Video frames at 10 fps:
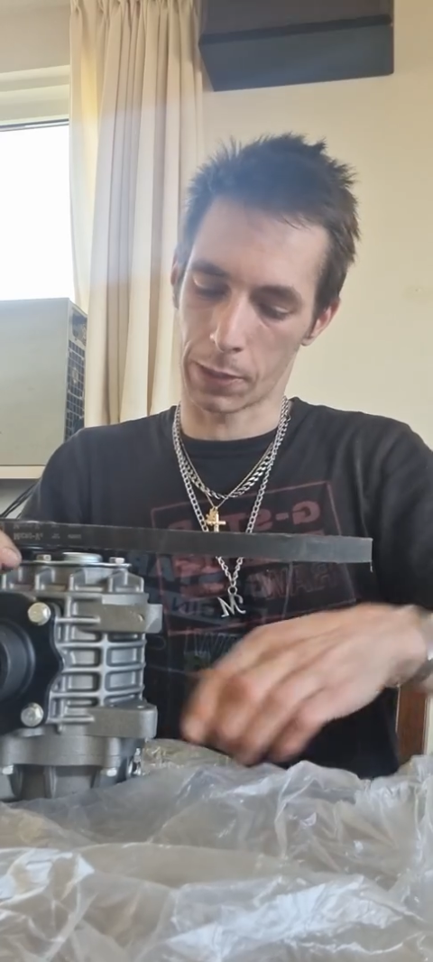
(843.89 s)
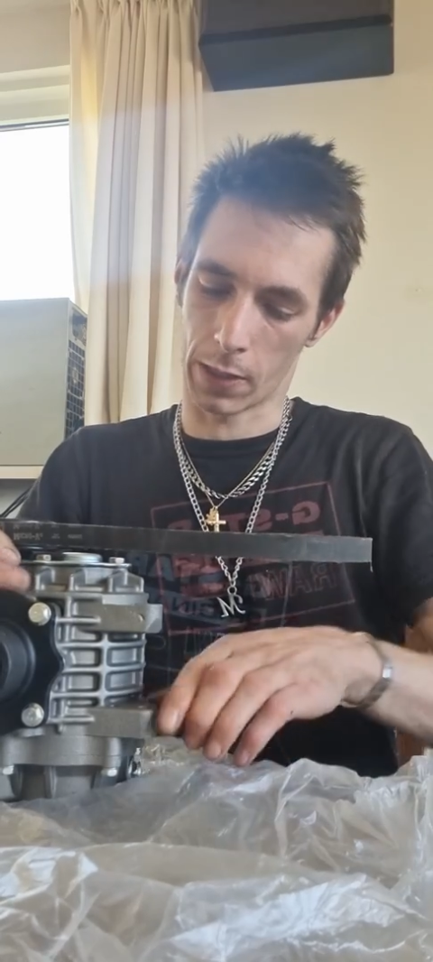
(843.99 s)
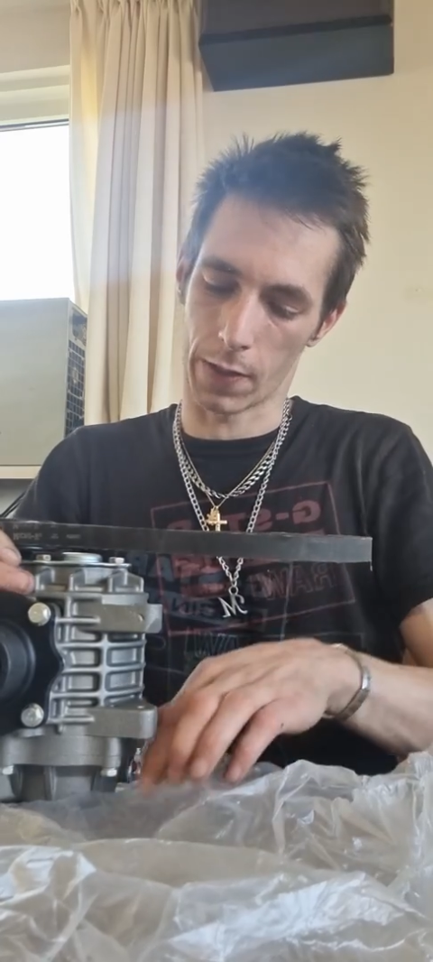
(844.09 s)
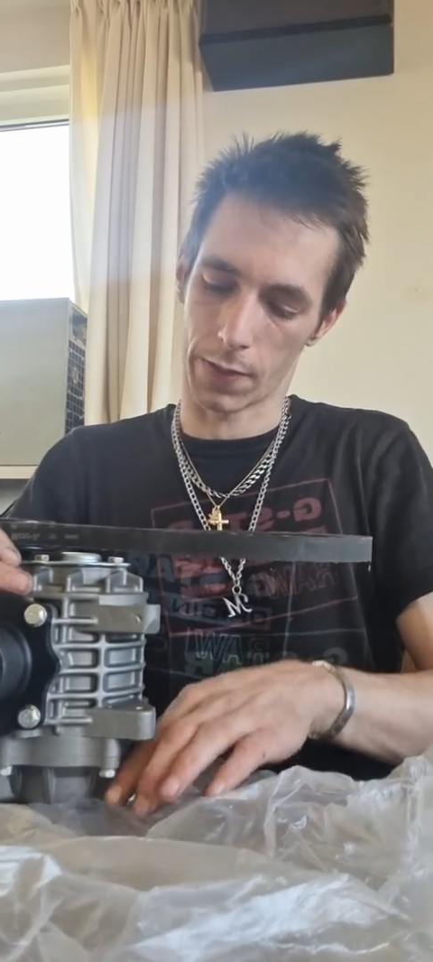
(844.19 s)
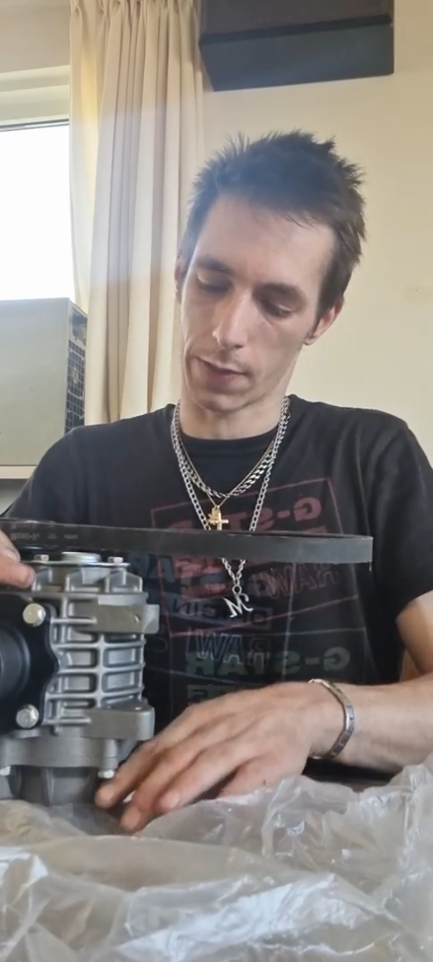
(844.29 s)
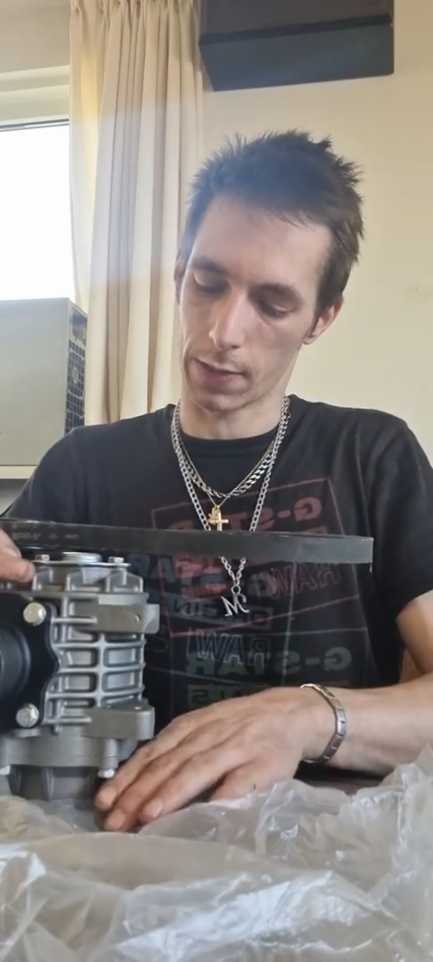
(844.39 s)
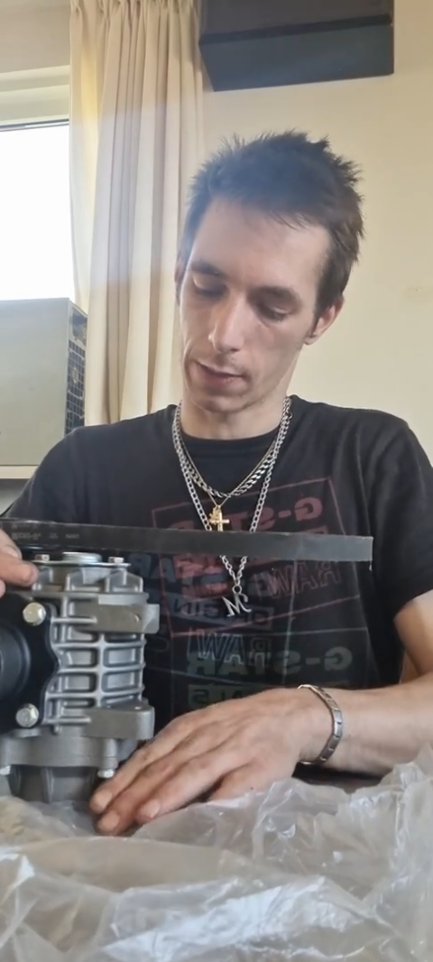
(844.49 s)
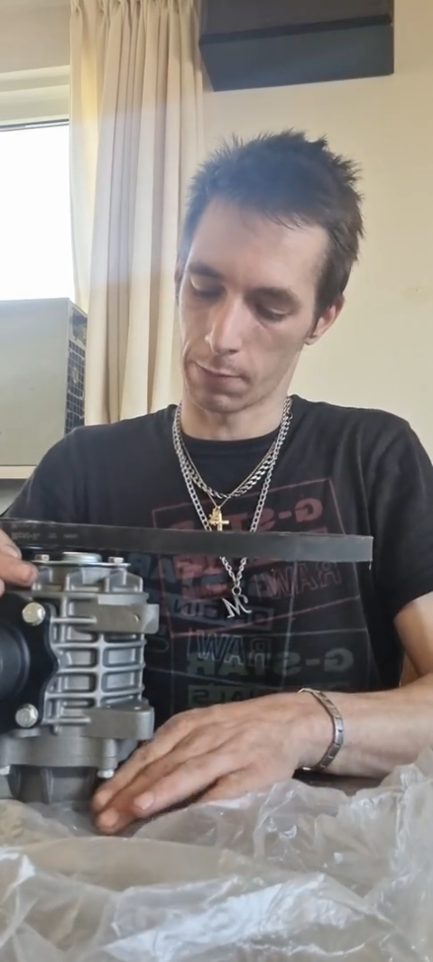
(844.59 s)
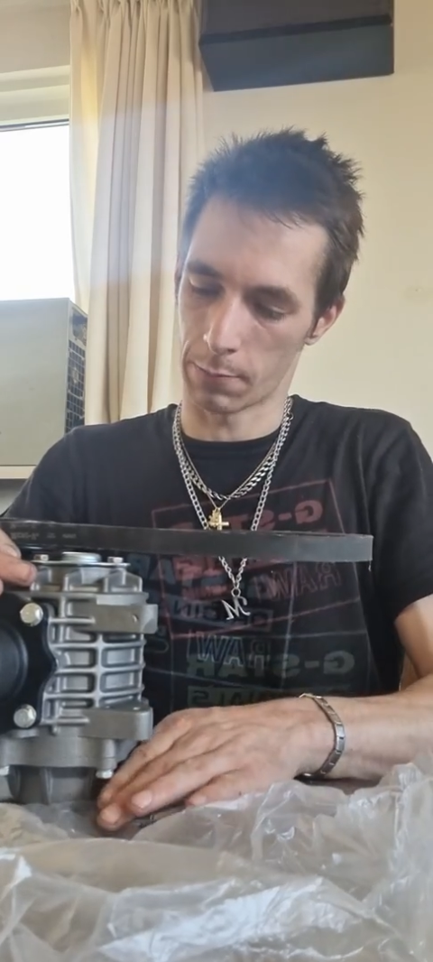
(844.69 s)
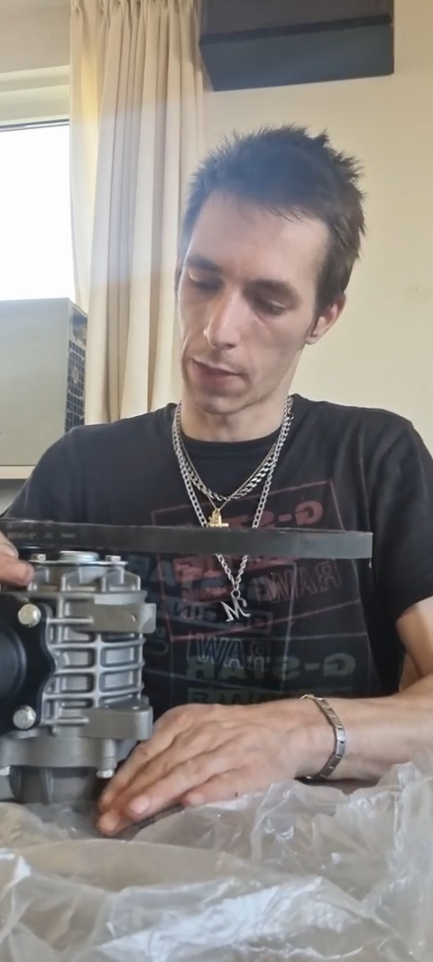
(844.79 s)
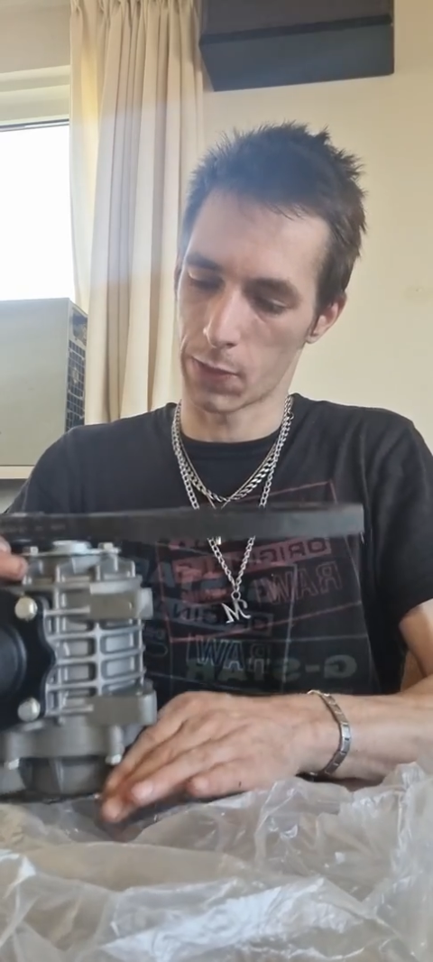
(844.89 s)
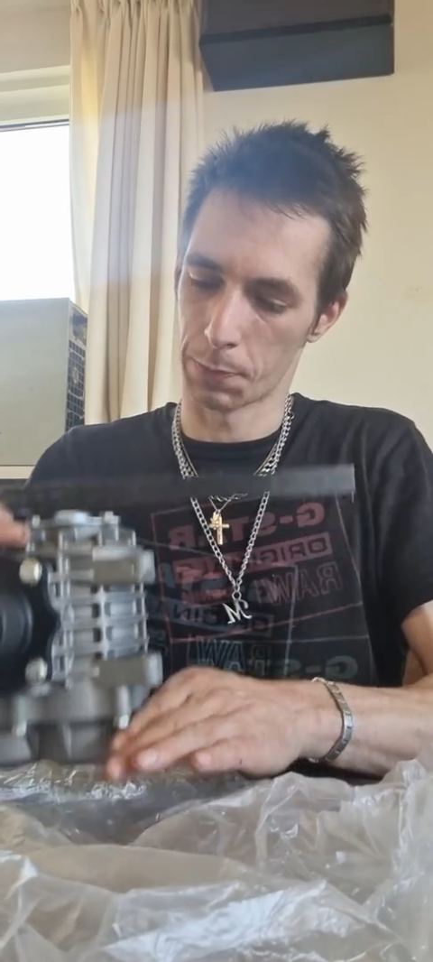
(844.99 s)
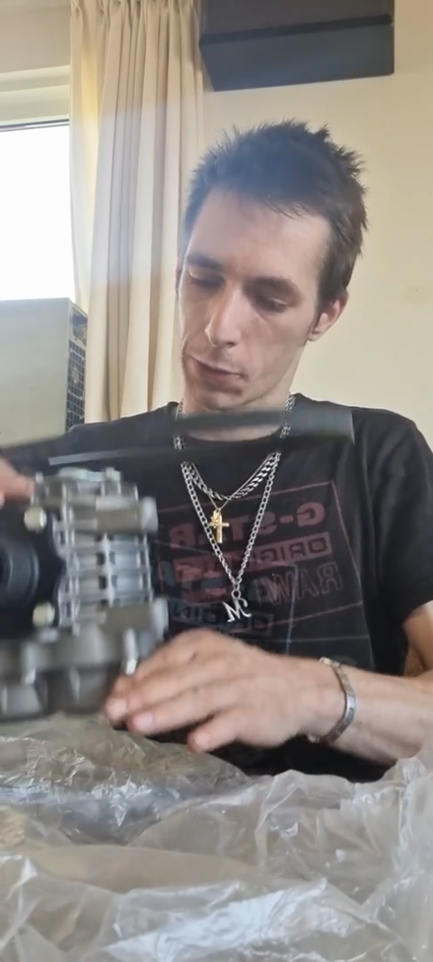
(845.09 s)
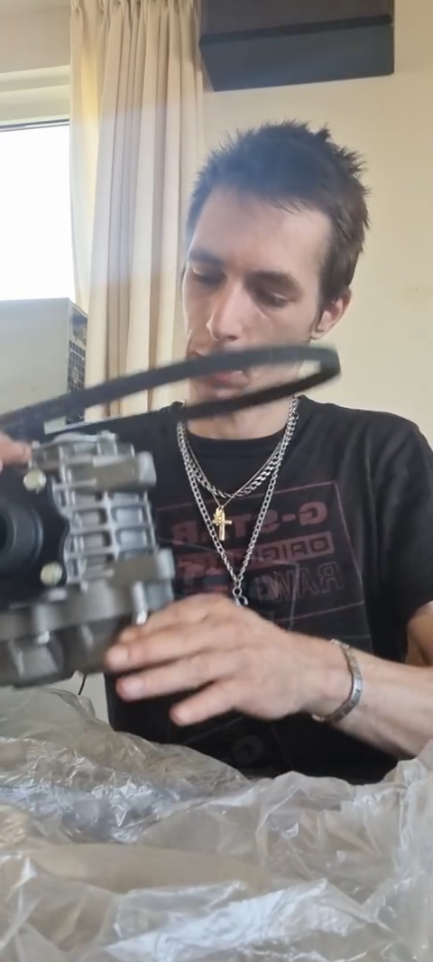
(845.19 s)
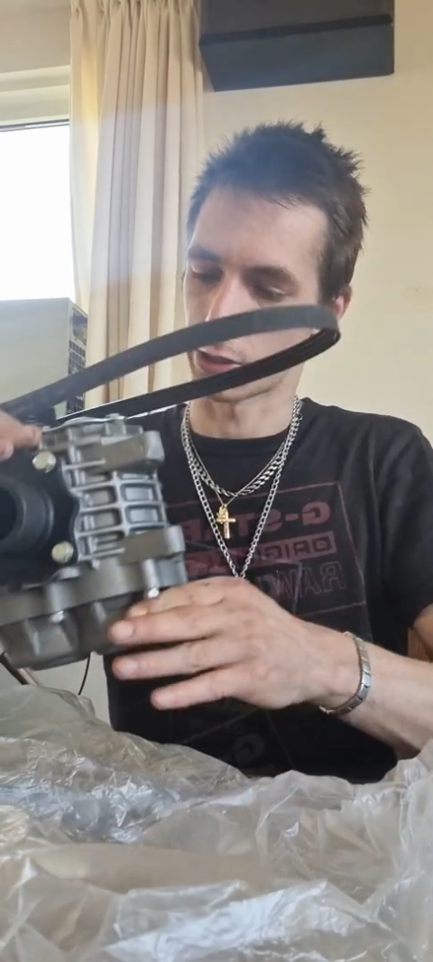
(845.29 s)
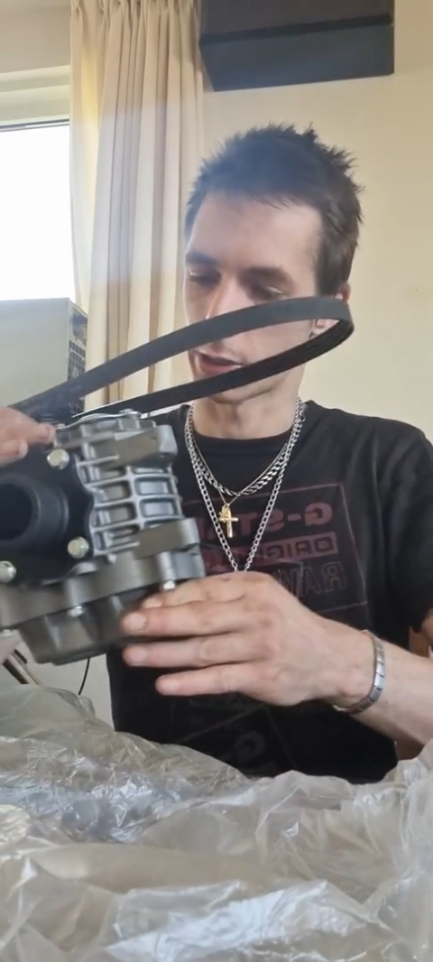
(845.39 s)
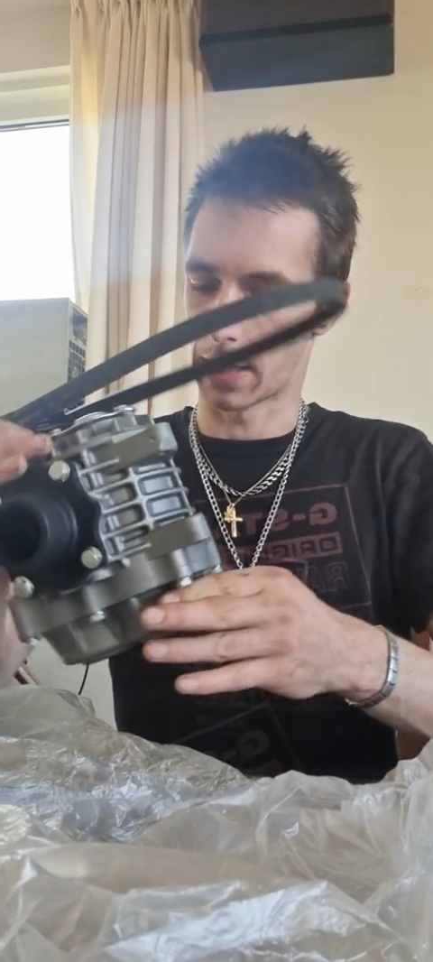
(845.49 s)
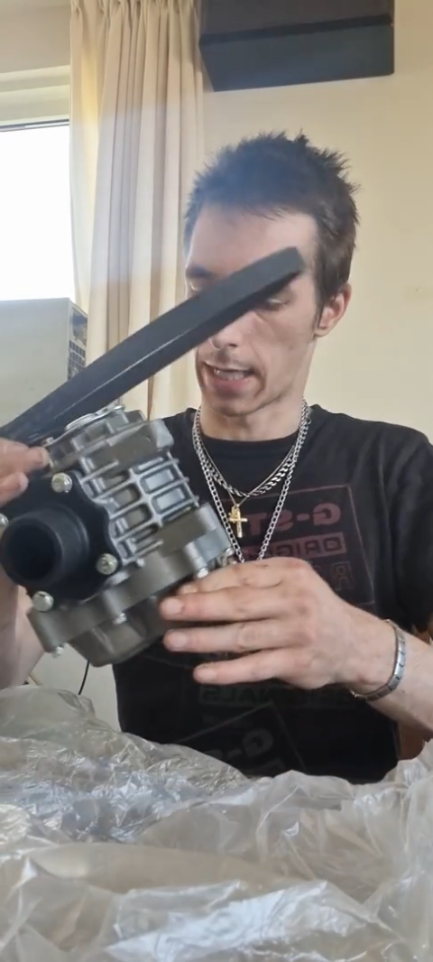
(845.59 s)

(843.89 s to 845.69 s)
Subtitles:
because my supercharger,